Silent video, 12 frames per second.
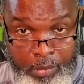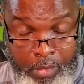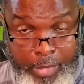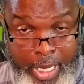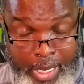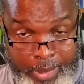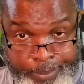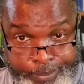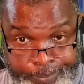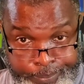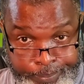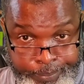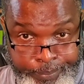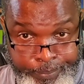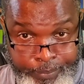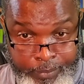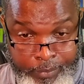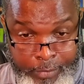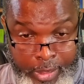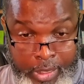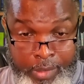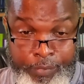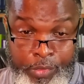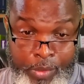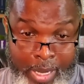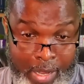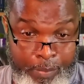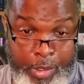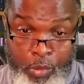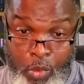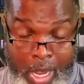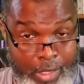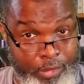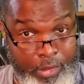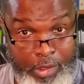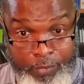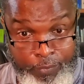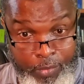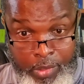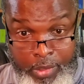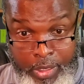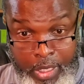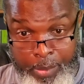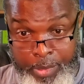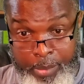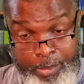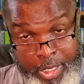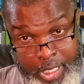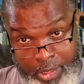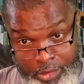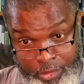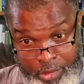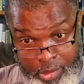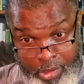Now, if you have been watching us for a couple of minutes,